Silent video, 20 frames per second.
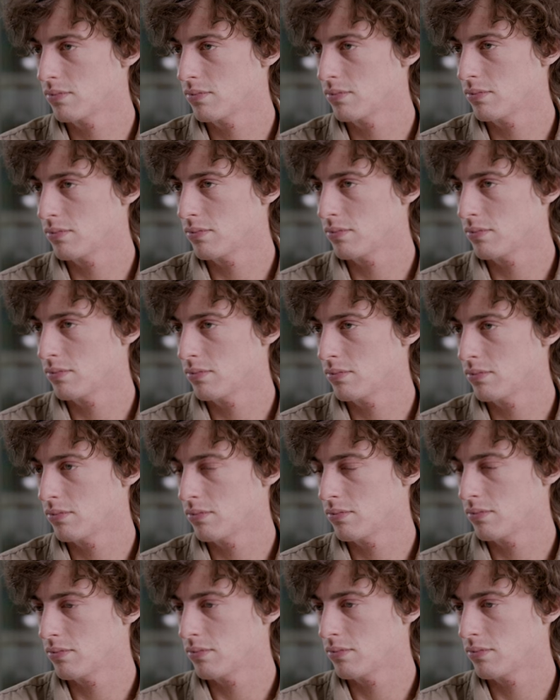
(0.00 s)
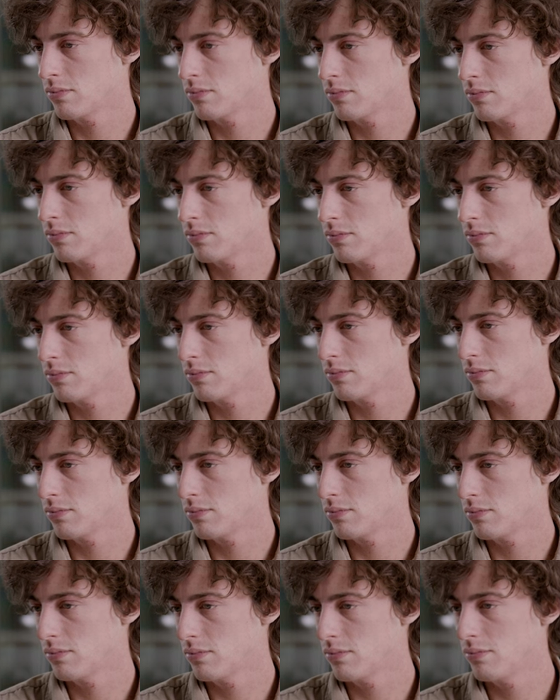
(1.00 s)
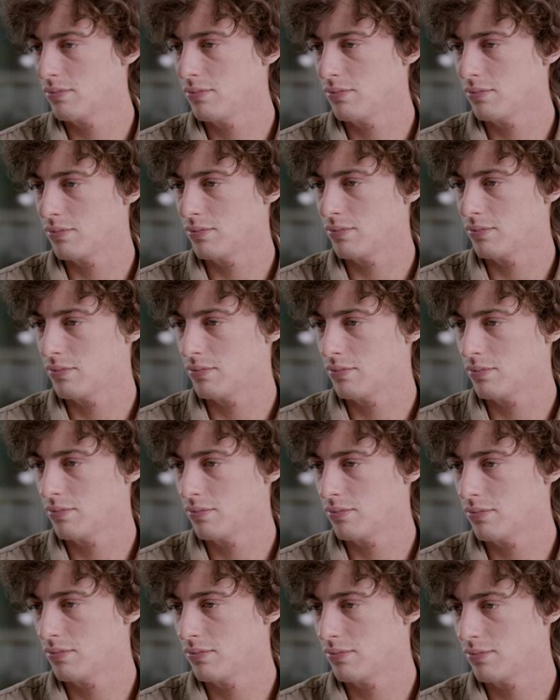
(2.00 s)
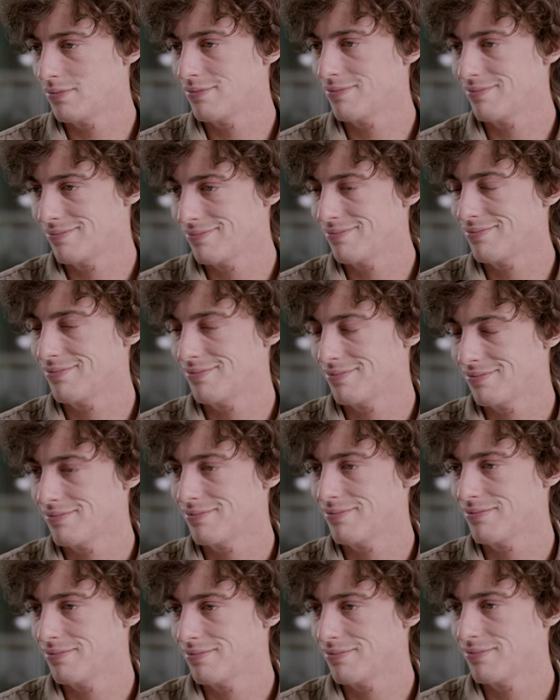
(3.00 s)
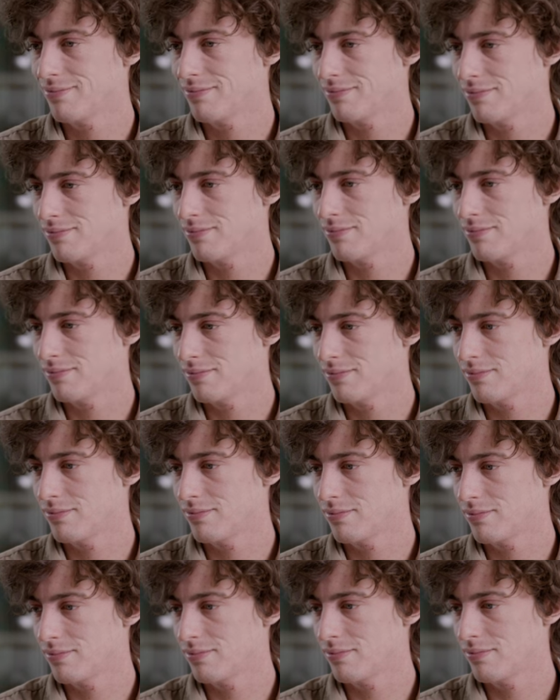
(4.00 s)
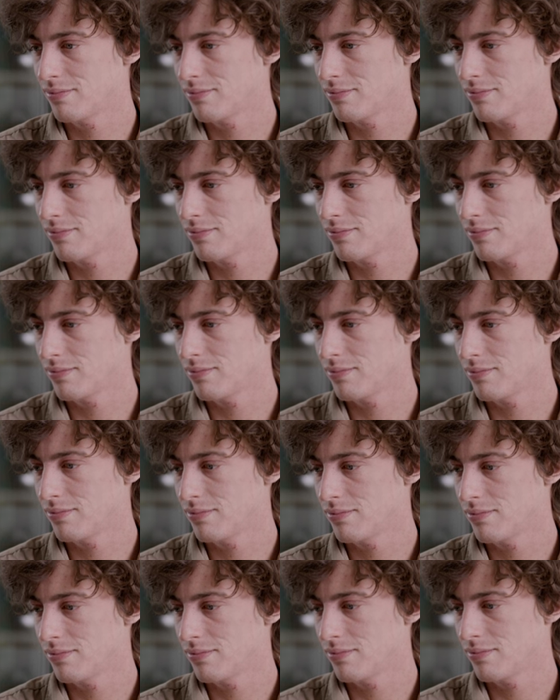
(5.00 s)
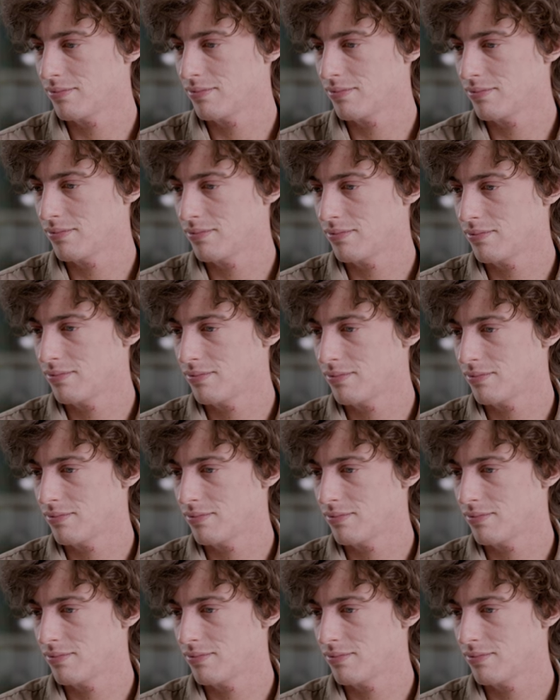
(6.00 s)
No words are spoken by the person on screen.